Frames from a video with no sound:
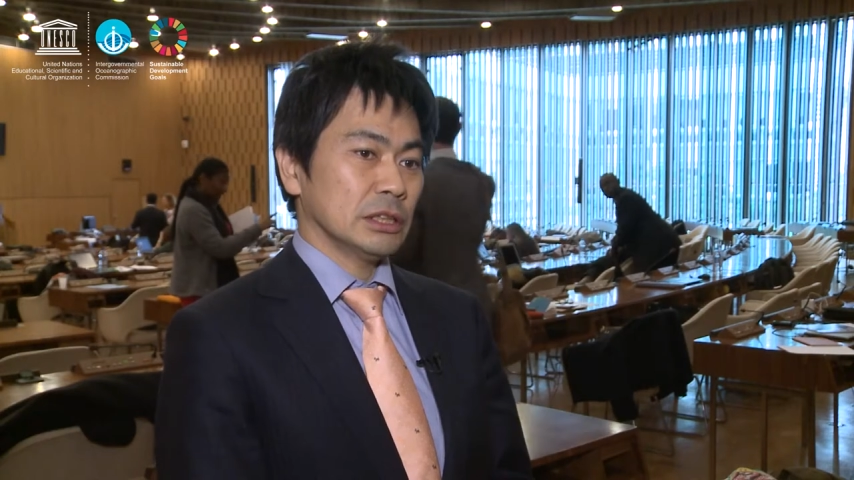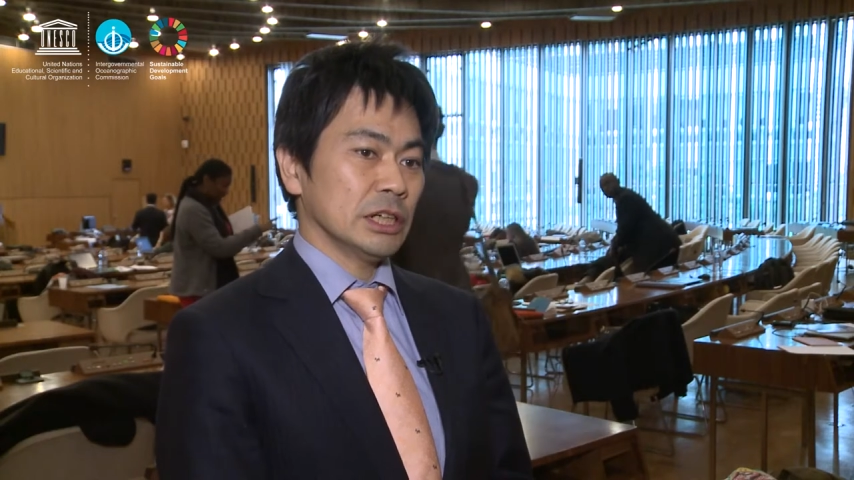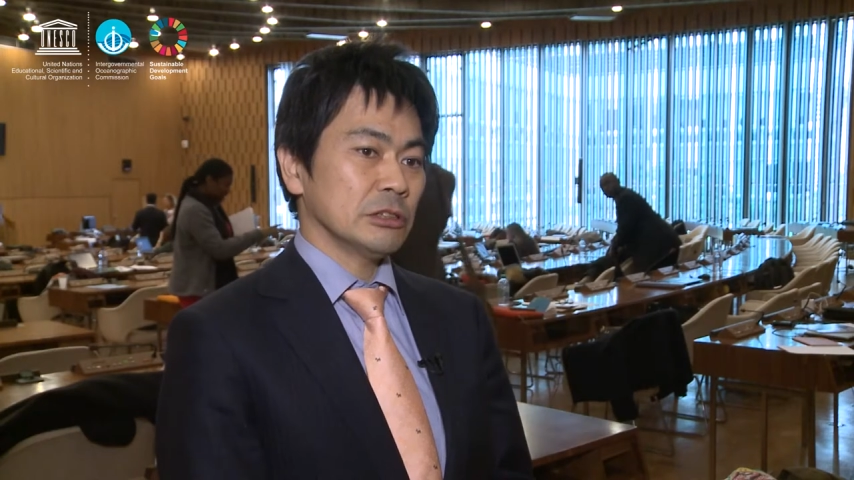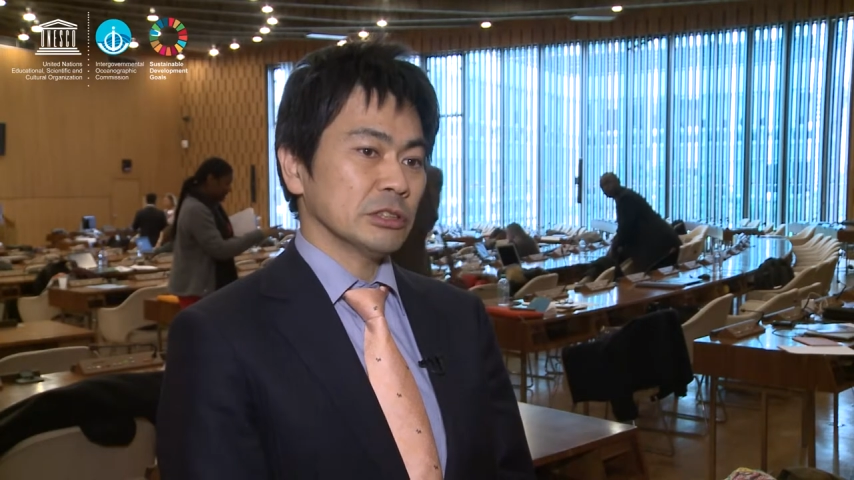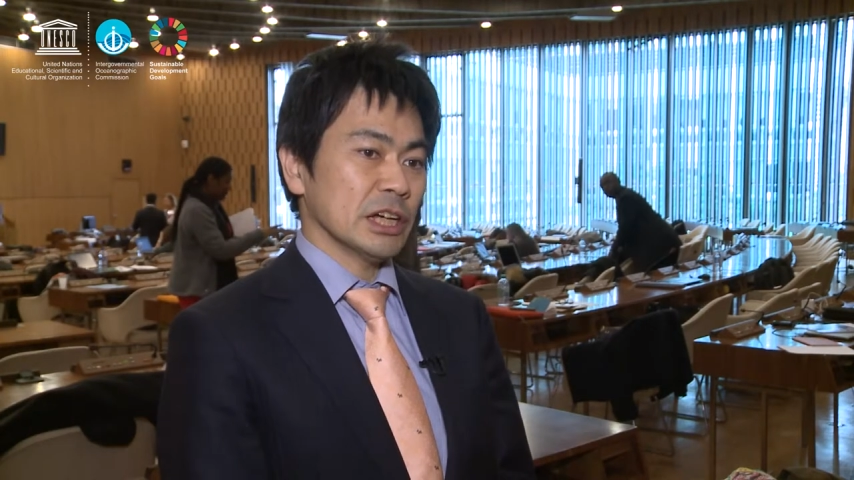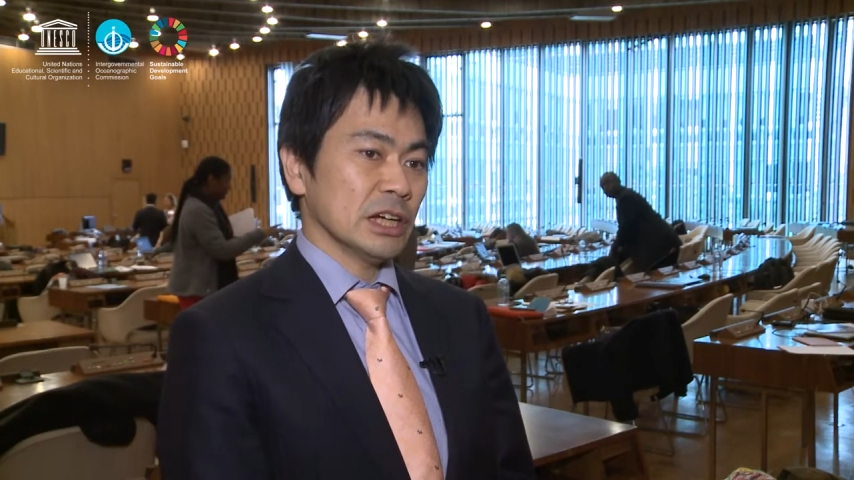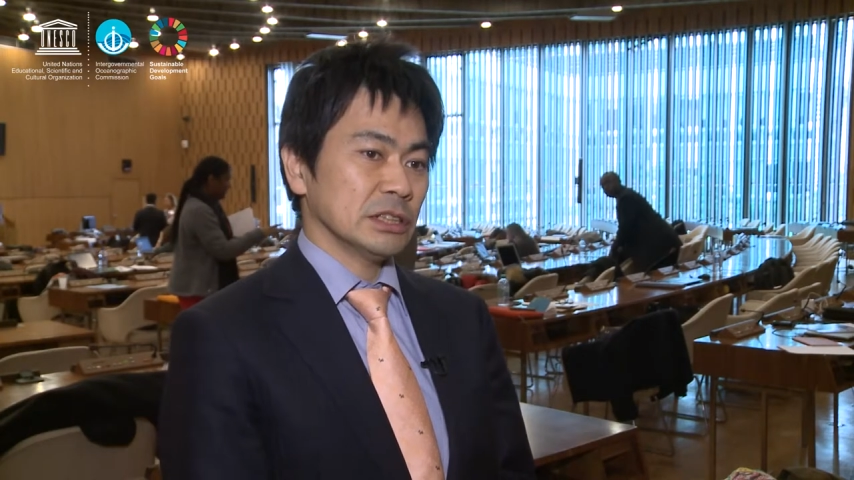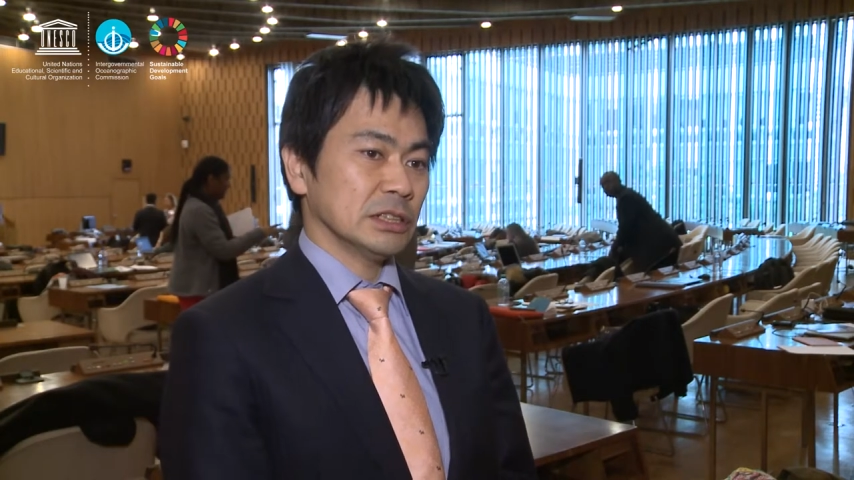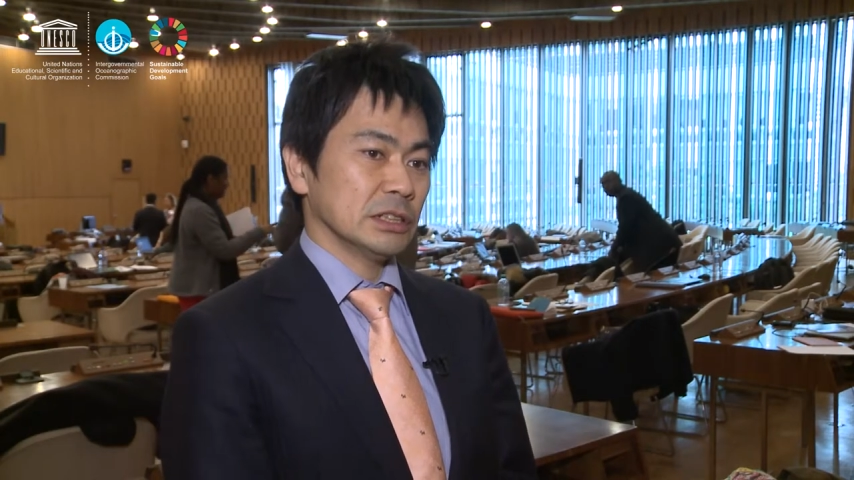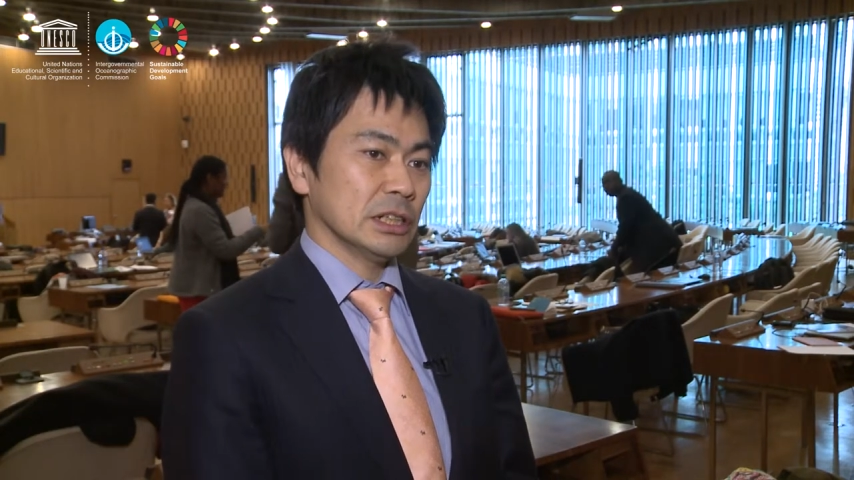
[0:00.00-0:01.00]
tells us
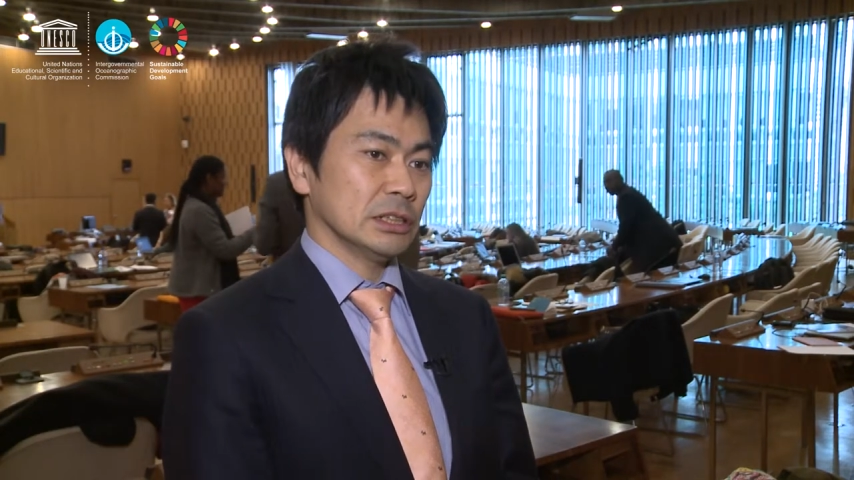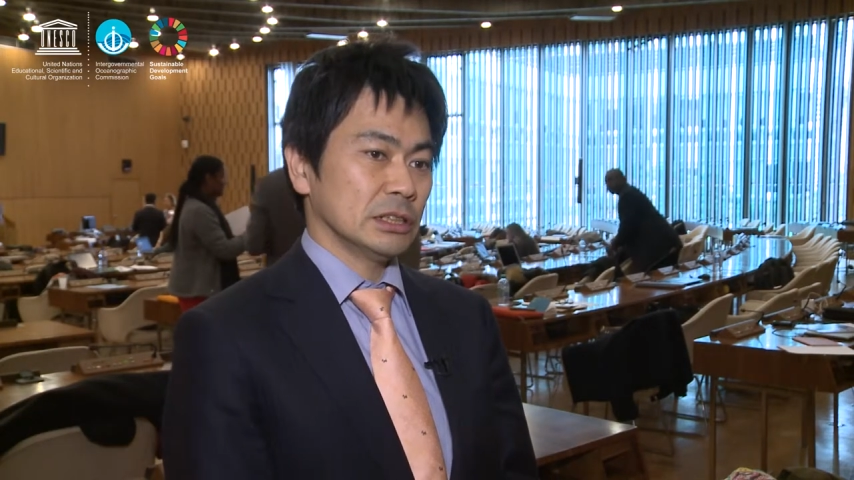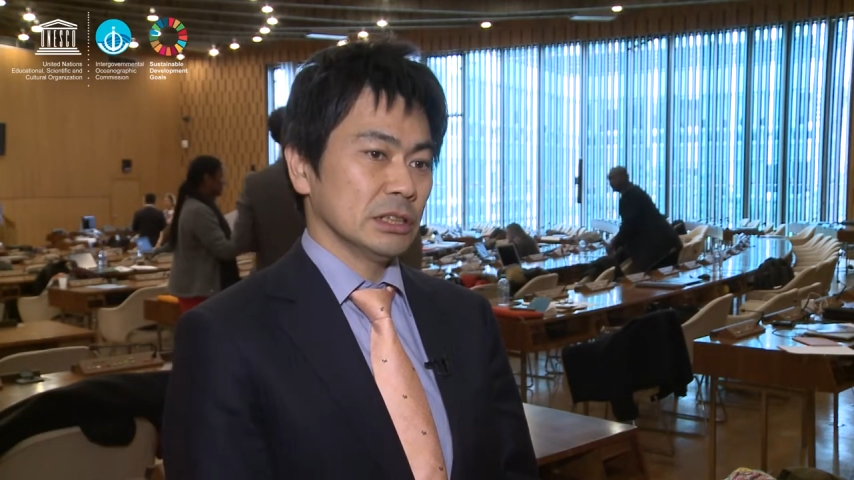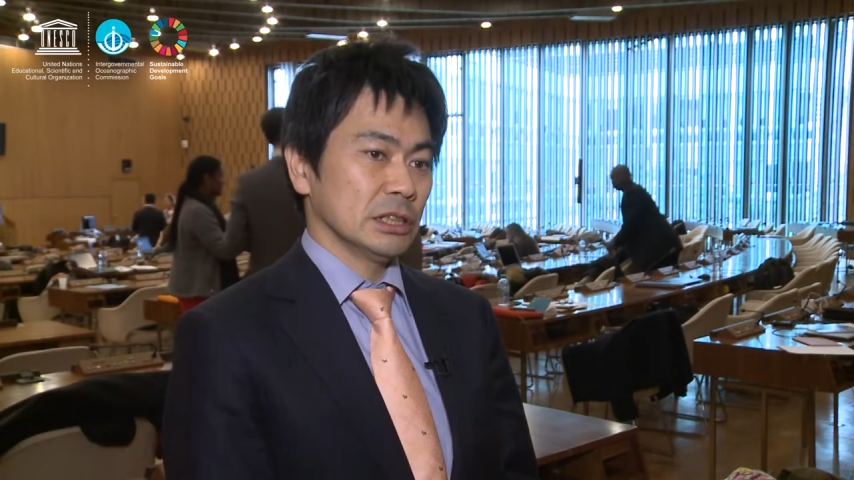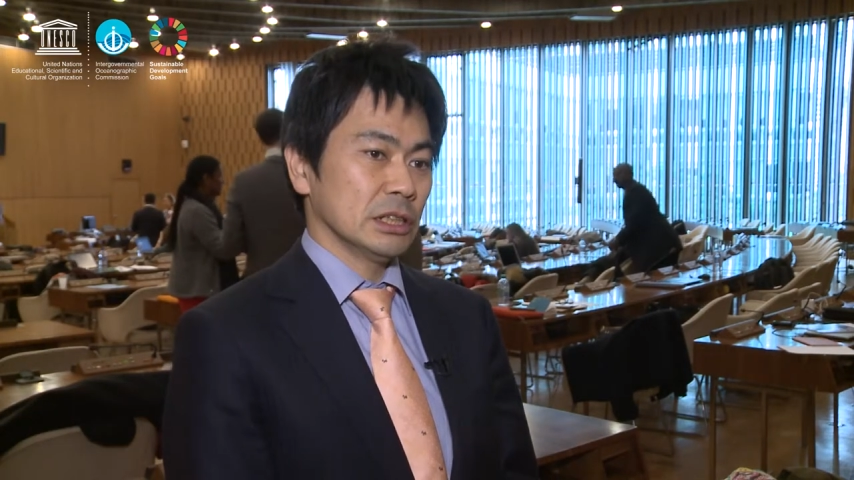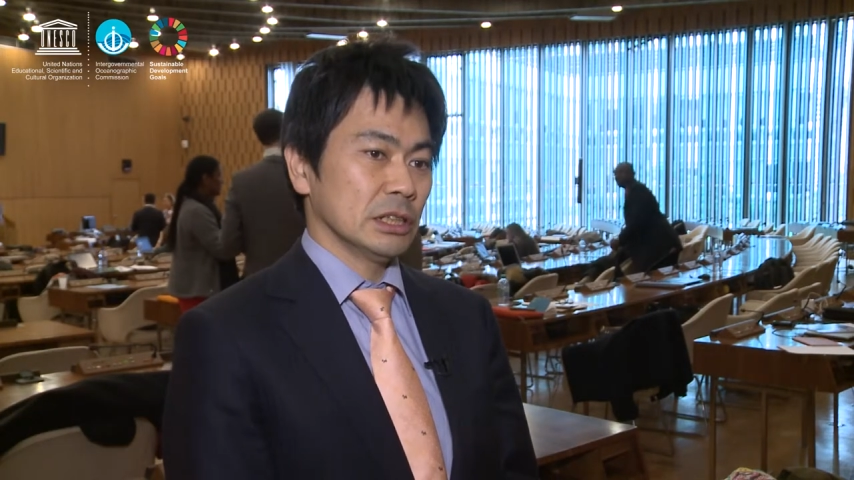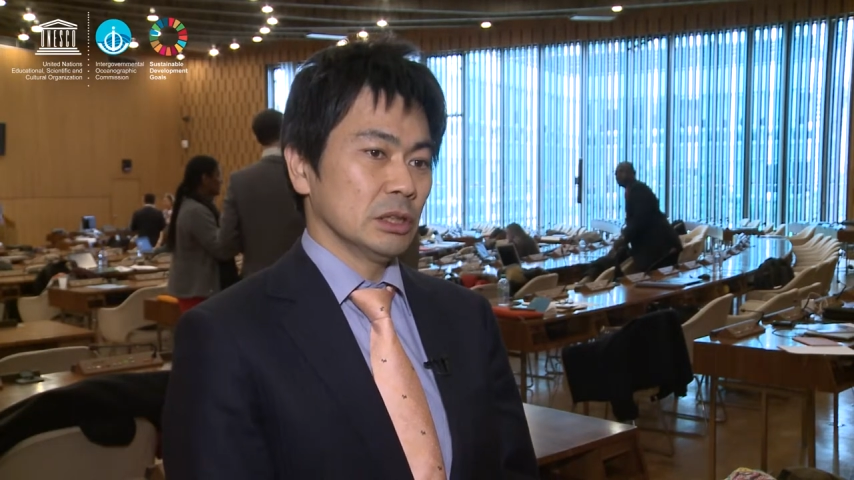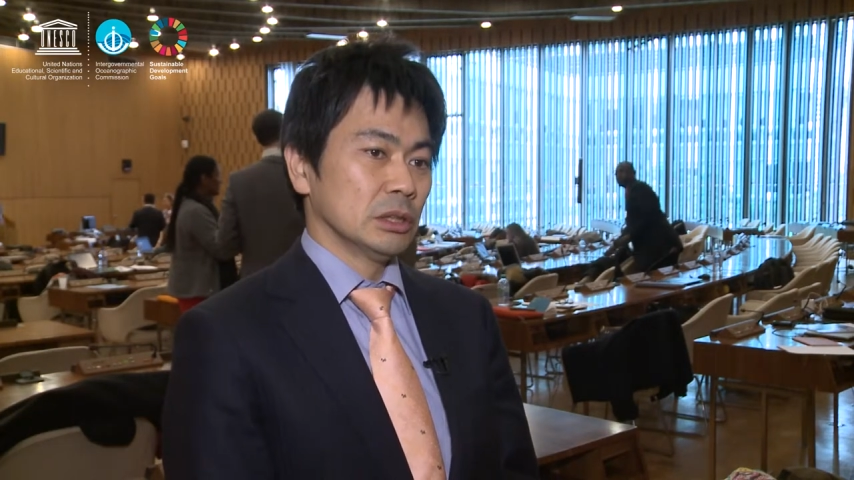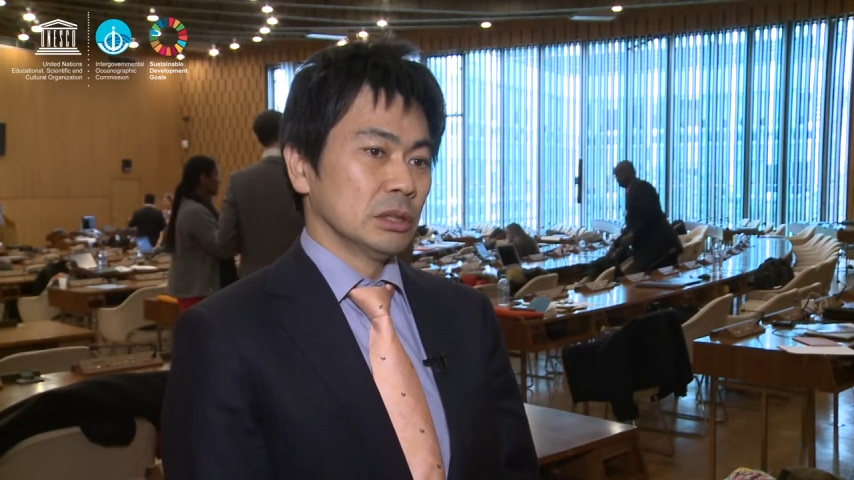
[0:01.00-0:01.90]
that